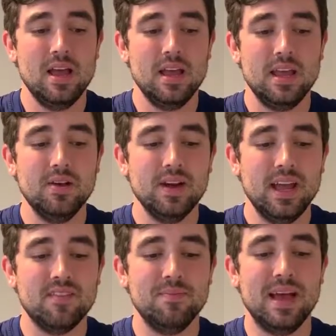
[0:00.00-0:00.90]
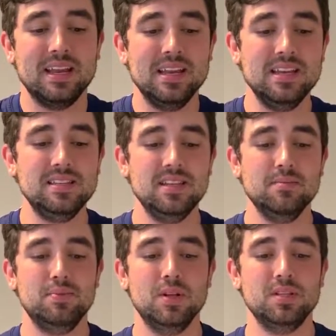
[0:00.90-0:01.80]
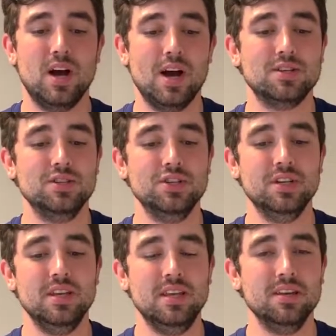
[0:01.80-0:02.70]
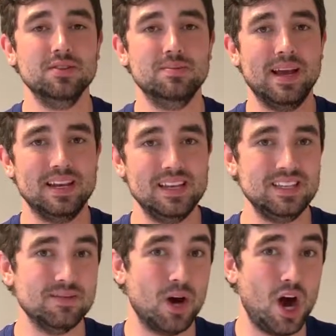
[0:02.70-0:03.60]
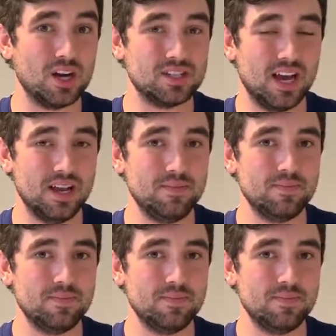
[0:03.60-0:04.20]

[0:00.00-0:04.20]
Here I have magnesium plus oxygen yields magnesium oxide.